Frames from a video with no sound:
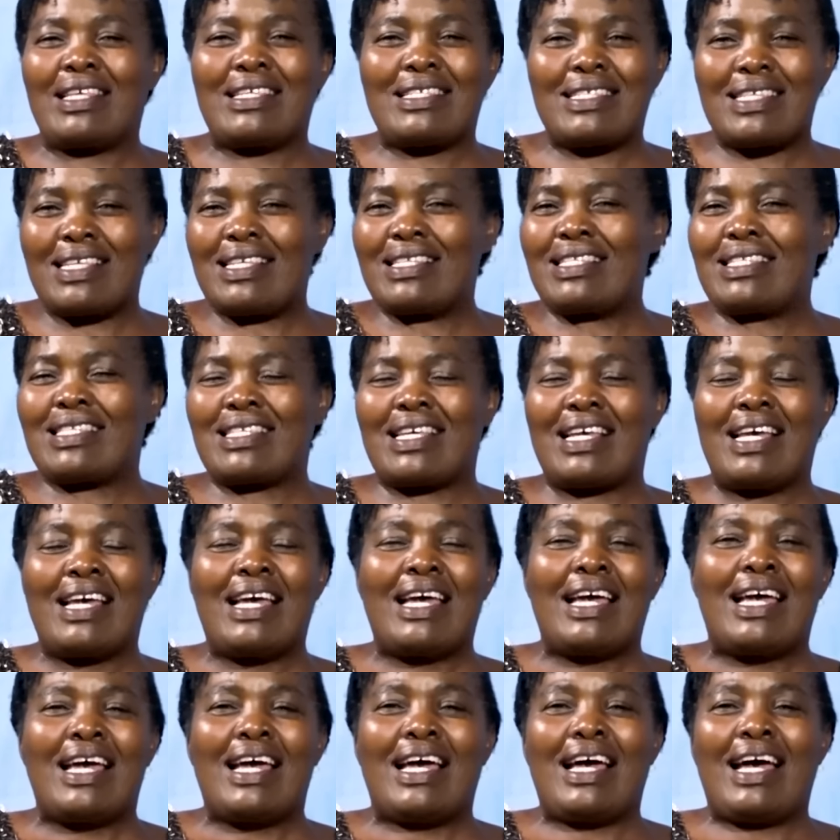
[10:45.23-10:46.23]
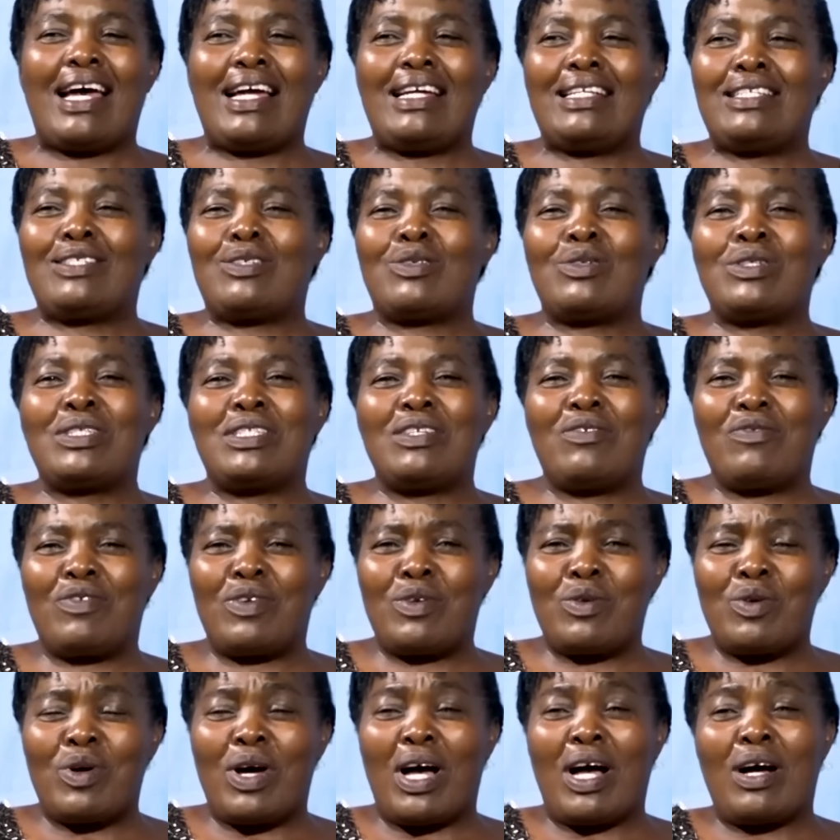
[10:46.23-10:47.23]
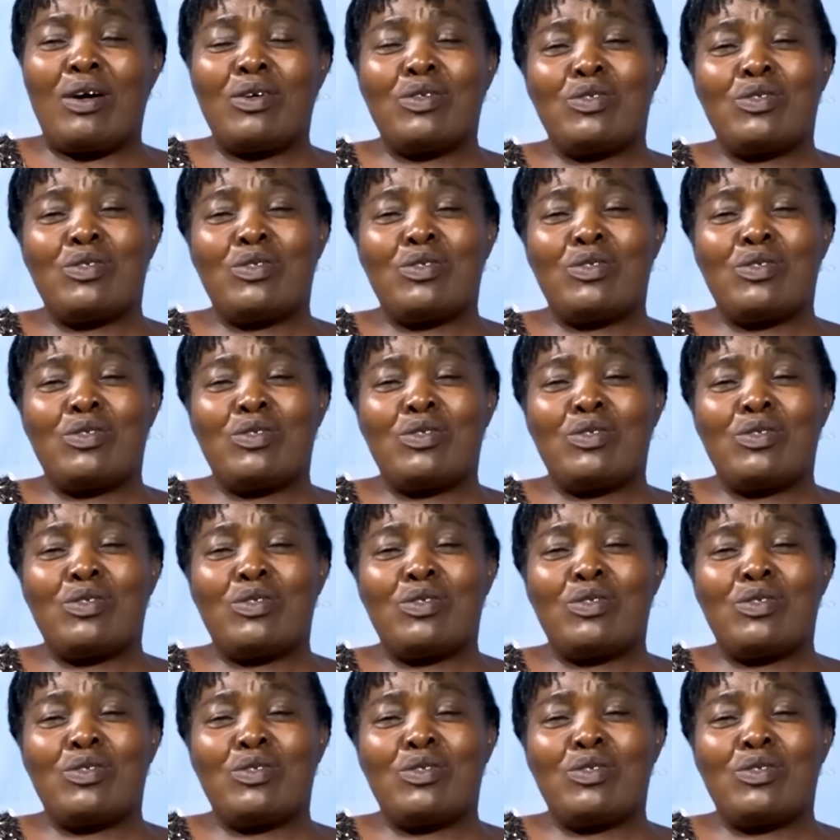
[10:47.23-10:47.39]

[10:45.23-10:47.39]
scenes, I don't even know how